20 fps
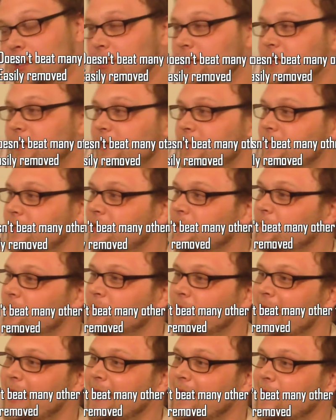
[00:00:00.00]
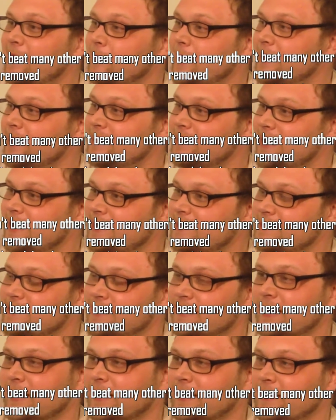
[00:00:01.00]
again, you know, black-red
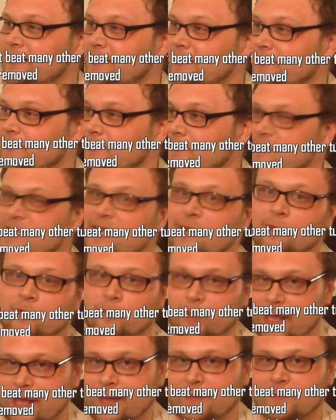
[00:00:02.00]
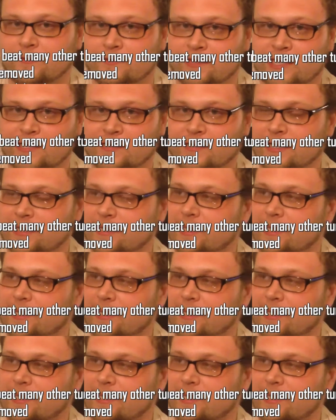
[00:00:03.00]
decks that like, you know, Timoret and things